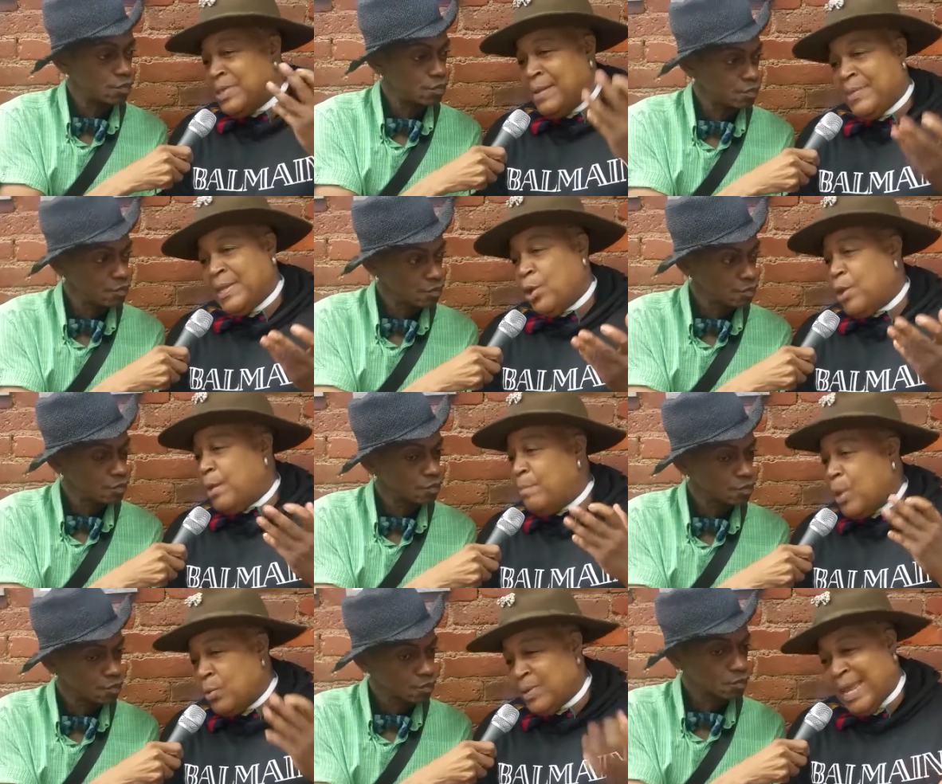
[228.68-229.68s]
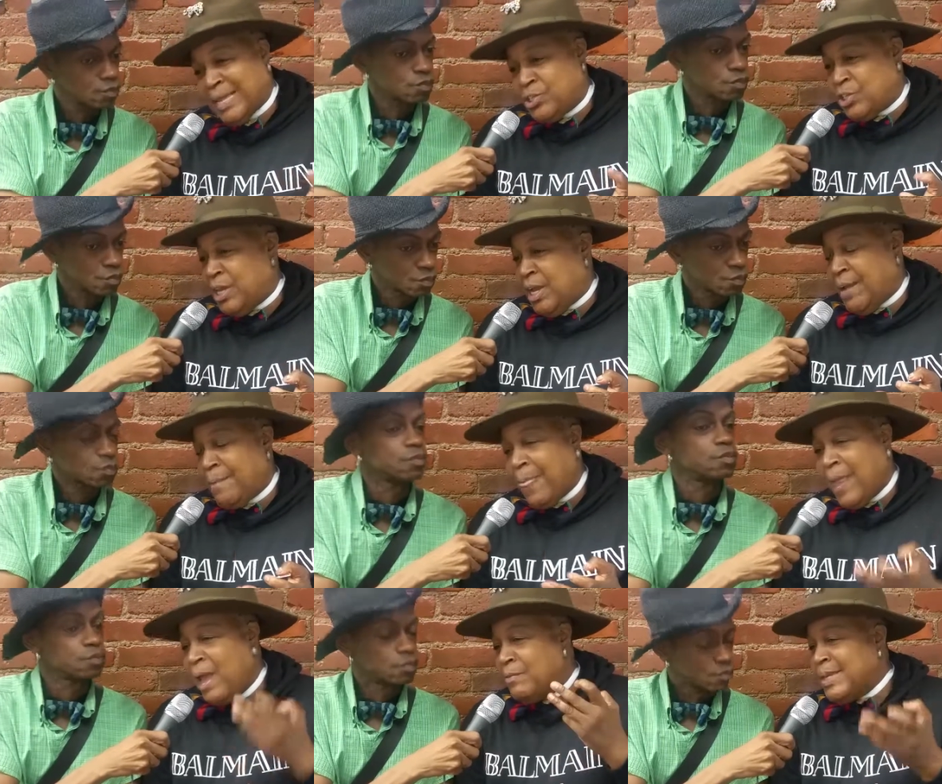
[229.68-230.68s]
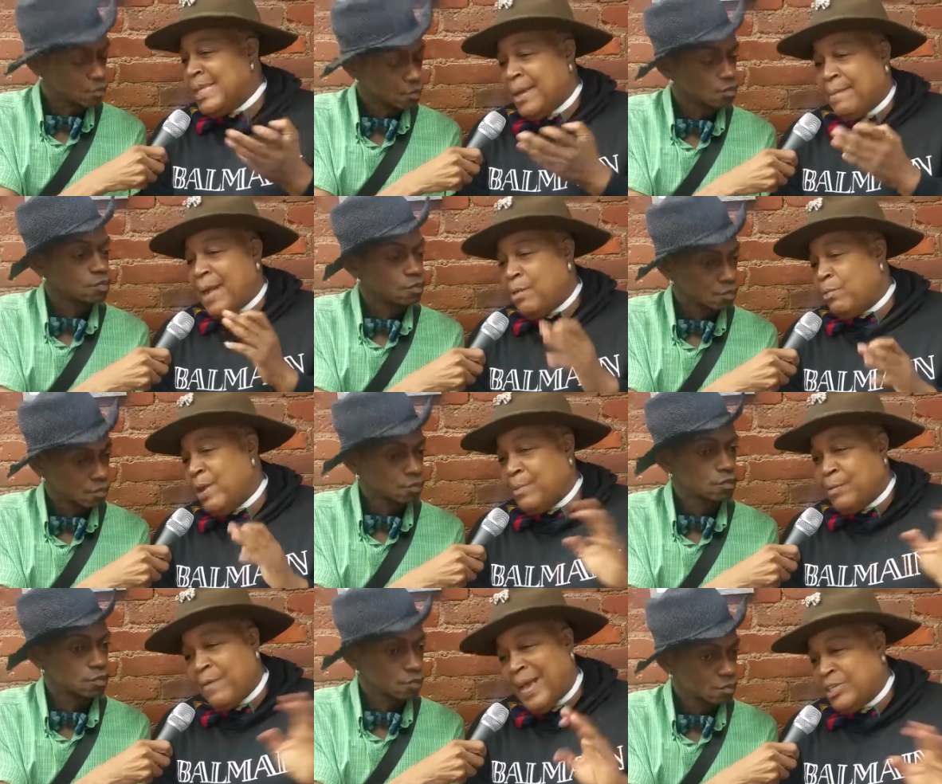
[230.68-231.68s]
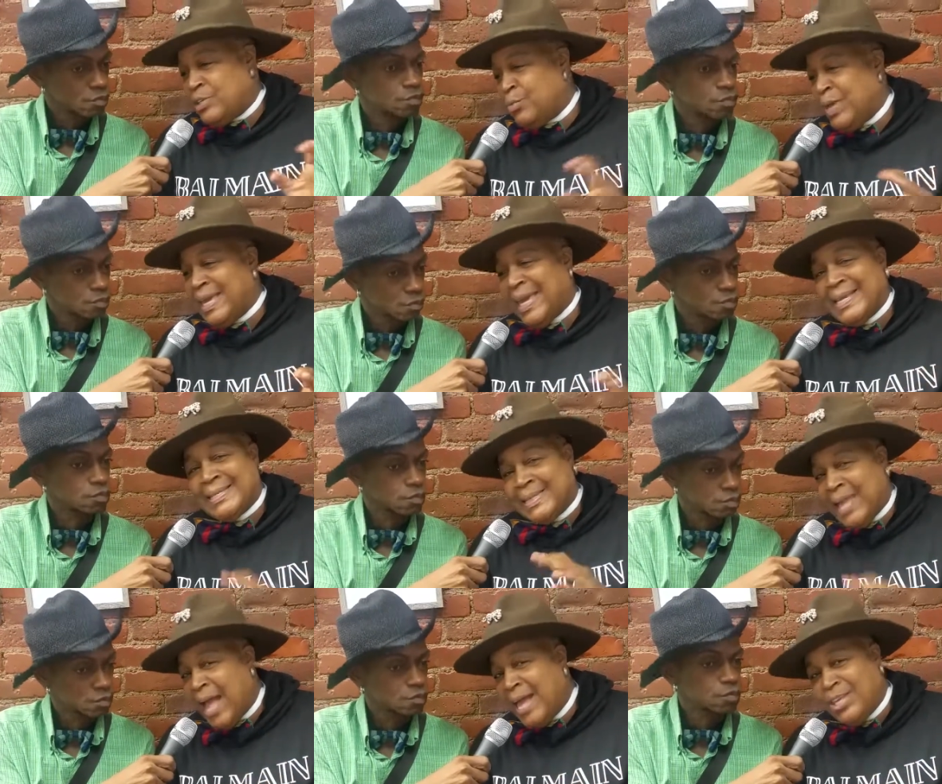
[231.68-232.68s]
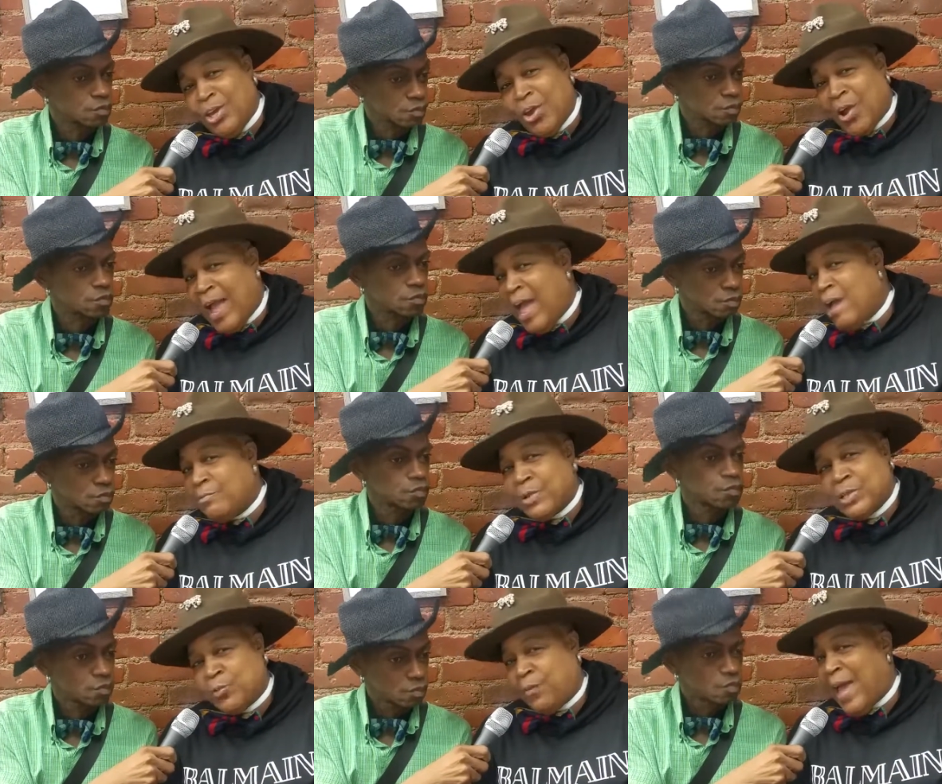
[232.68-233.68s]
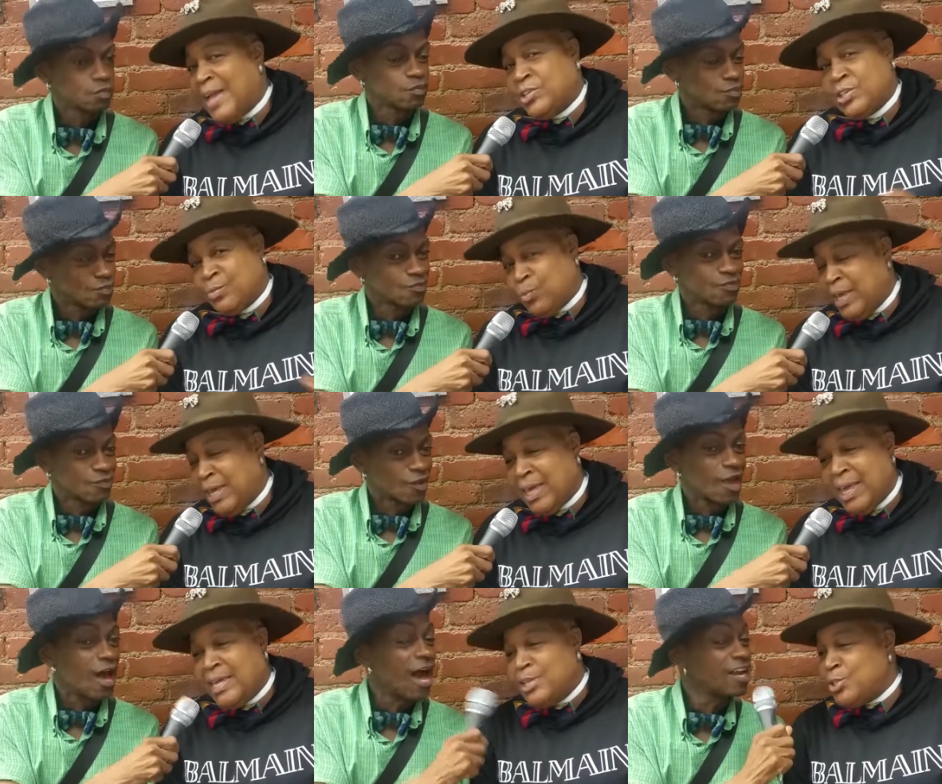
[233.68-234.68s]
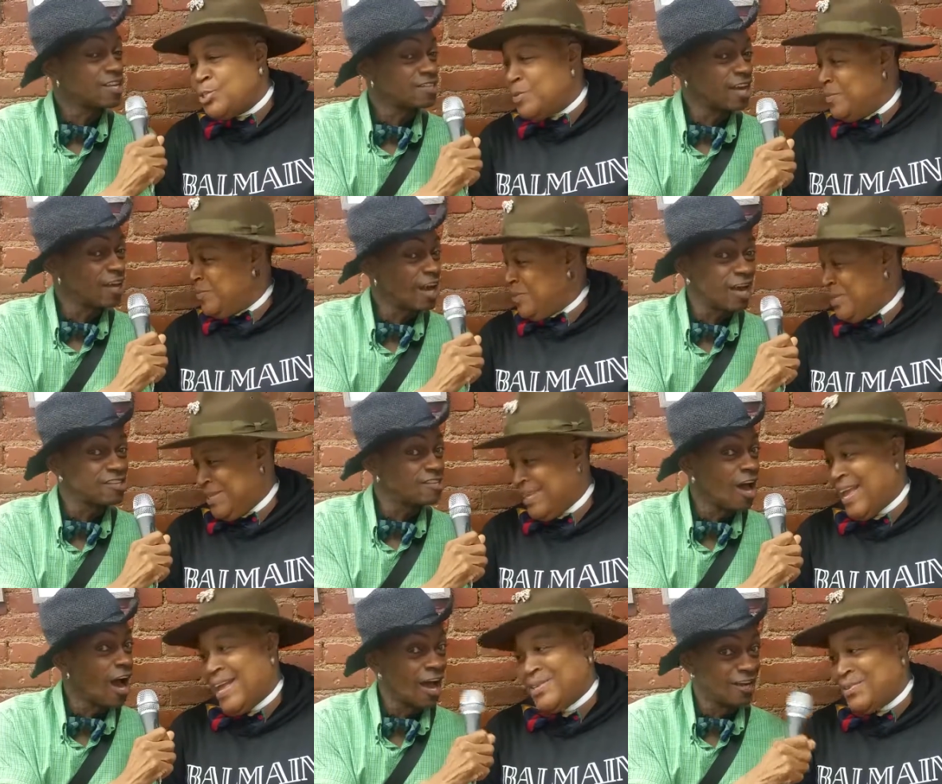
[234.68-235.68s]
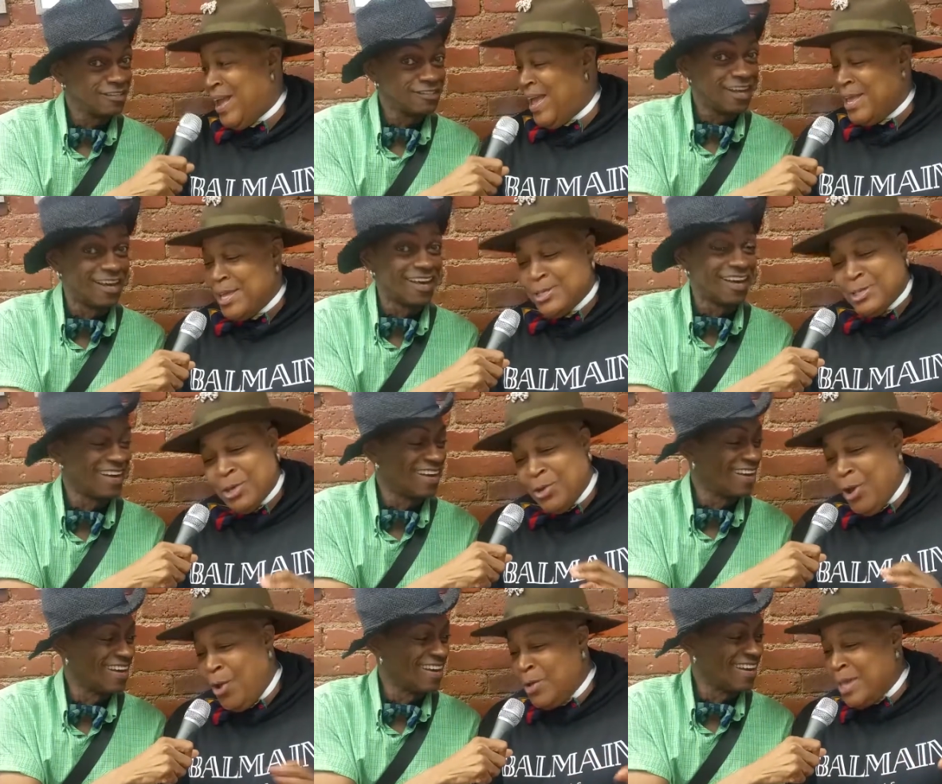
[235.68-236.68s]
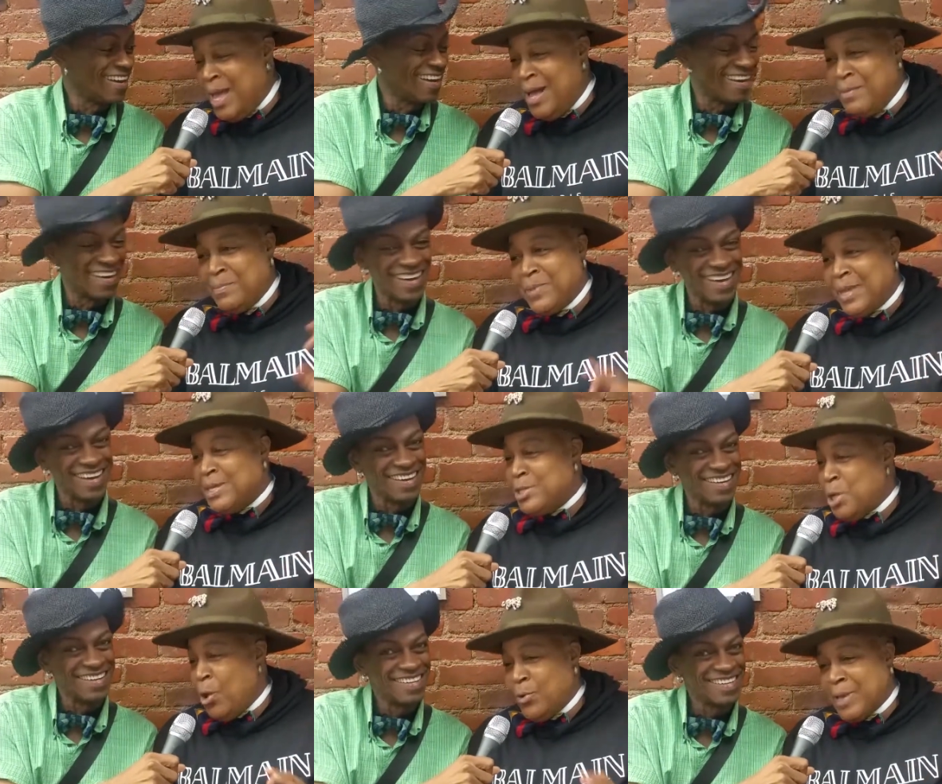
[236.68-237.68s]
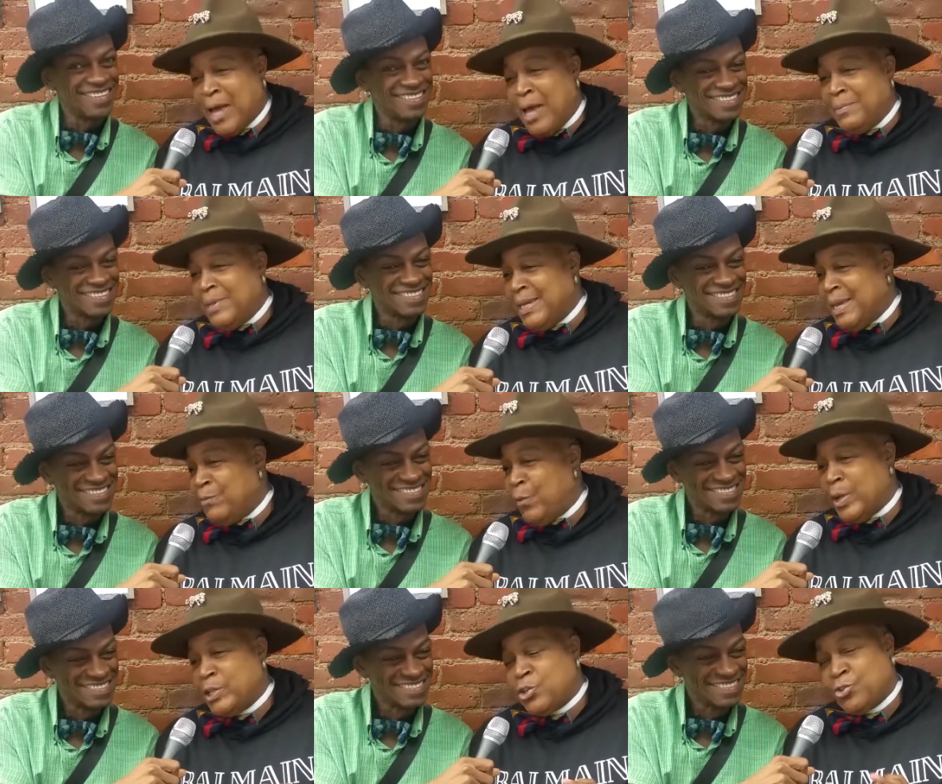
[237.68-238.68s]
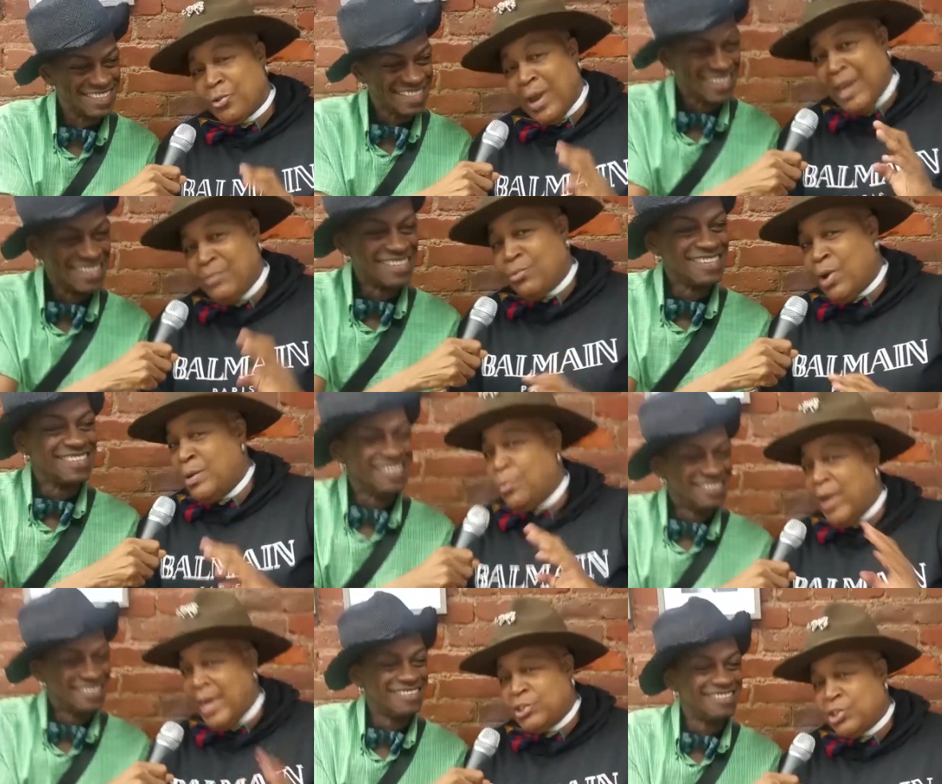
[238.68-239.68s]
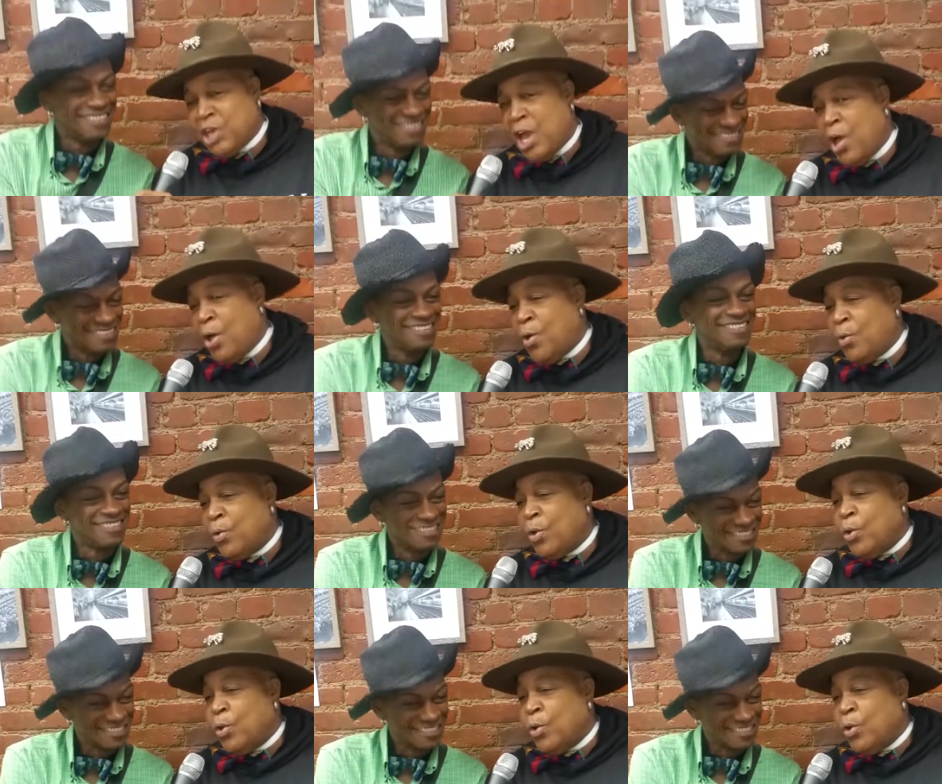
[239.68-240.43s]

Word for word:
Speaker 1: something on a boat next year. Everything about Rainbow Fashion Week is not your average fashion week.
Speaker 2: I can say that it's not.
Speaker 1: Right. So don't come don't come looking for a straight runway show.